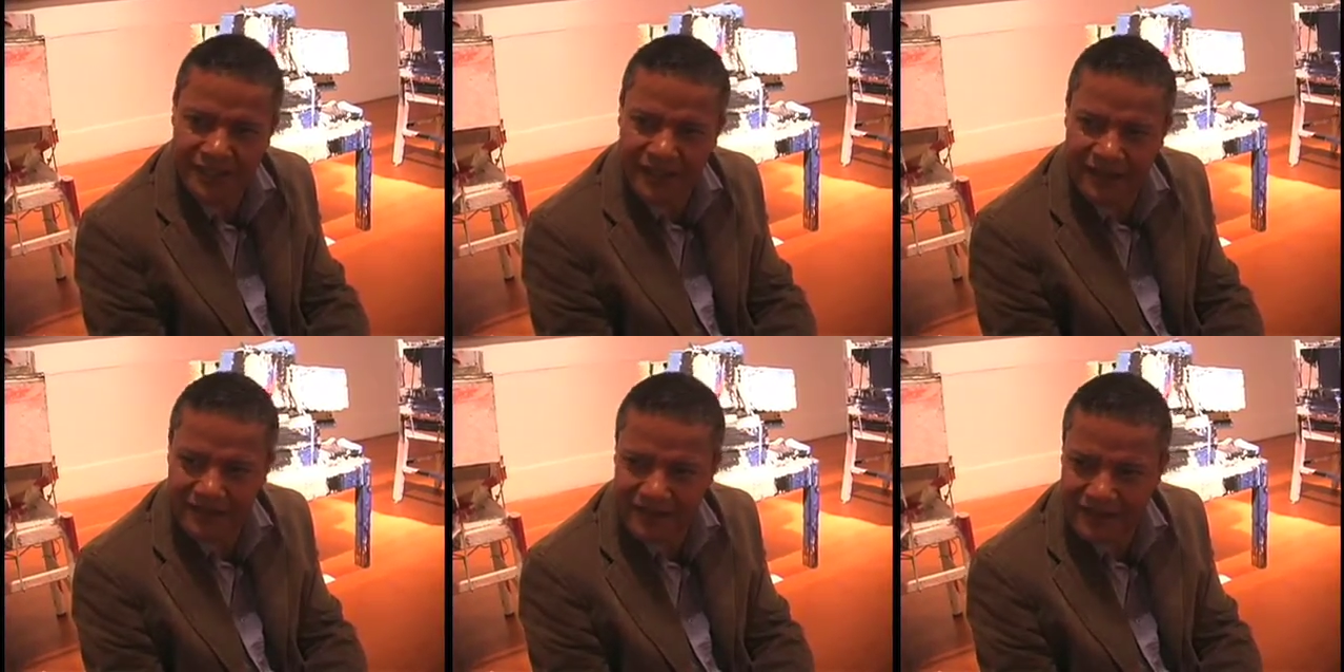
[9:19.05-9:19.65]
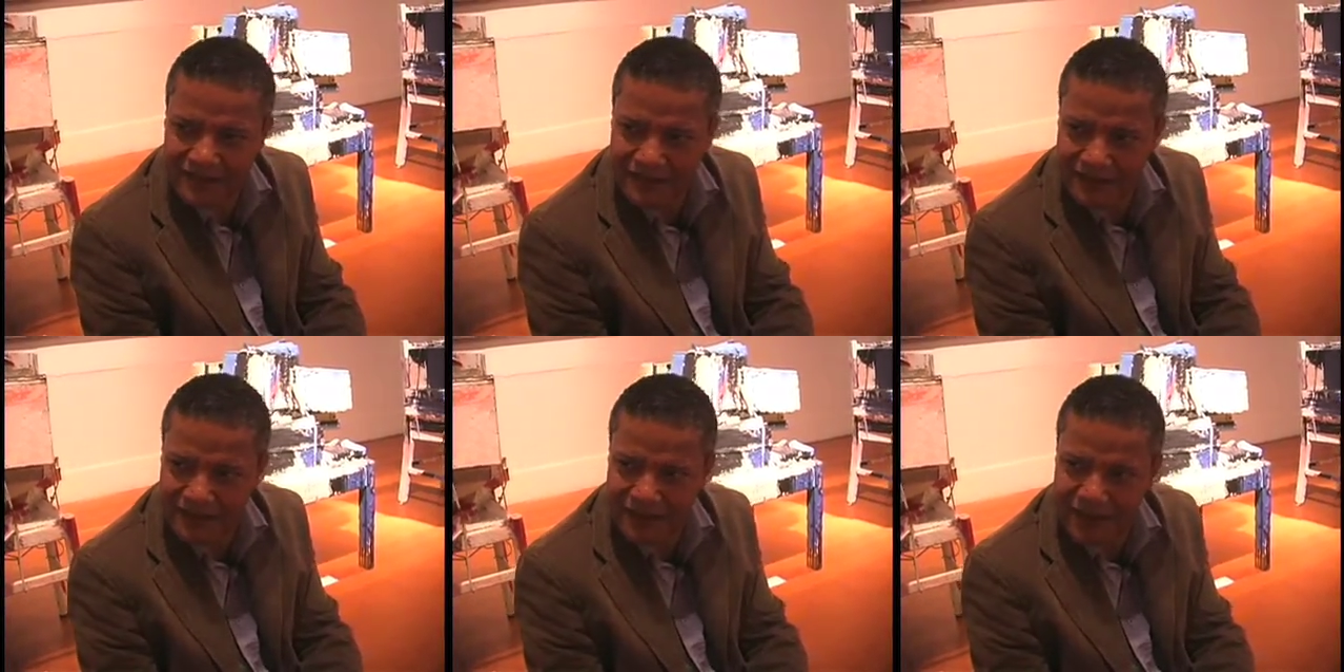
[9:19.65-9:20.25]
not
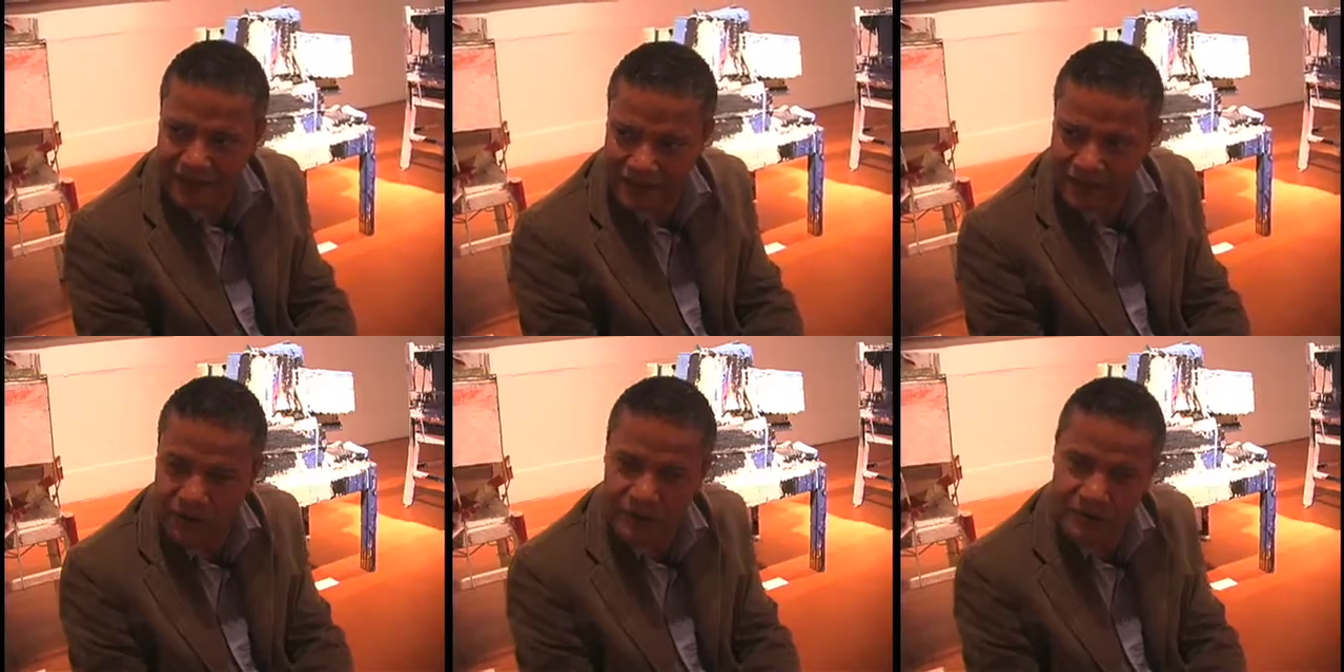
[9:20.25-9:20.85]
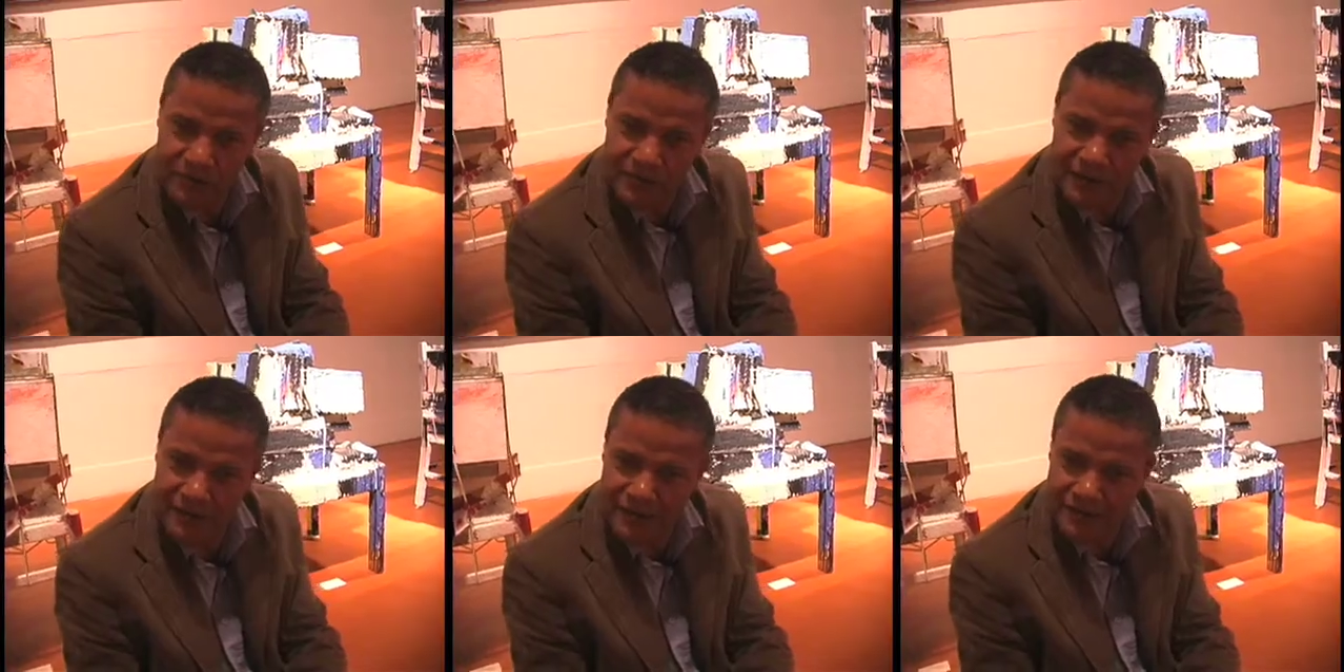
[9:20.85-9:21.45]
necessarily connected only with the
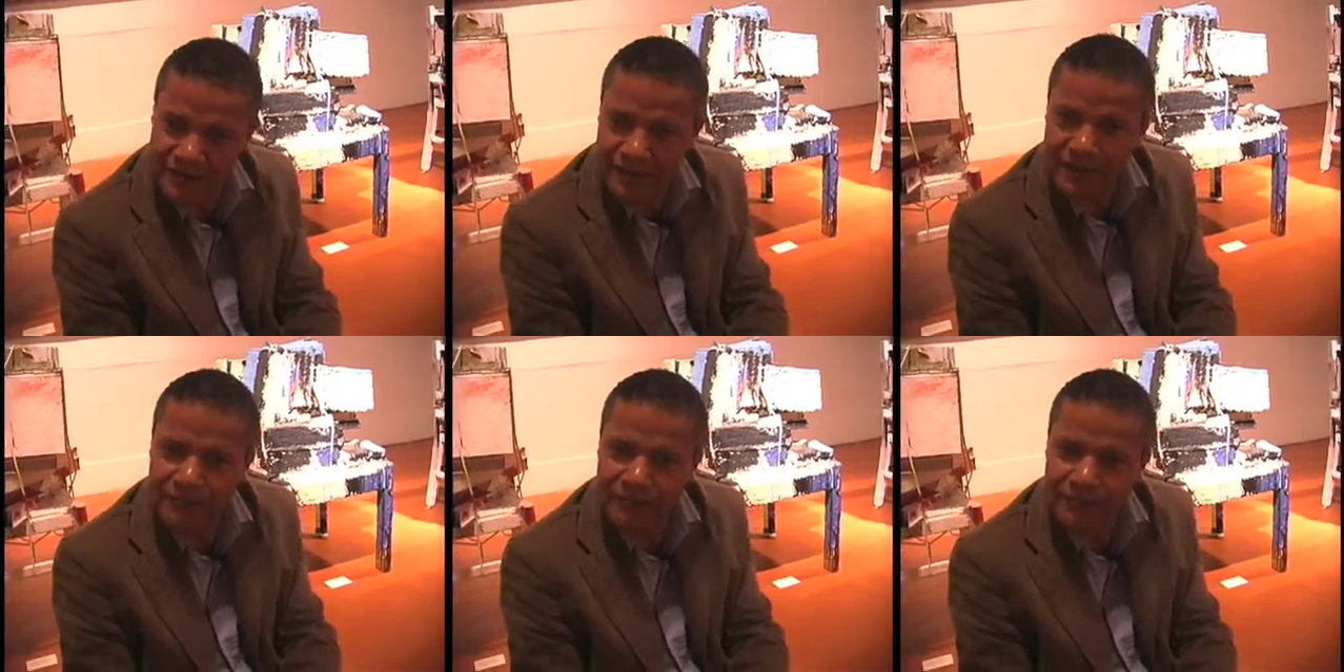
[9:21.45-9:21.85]
Middle East,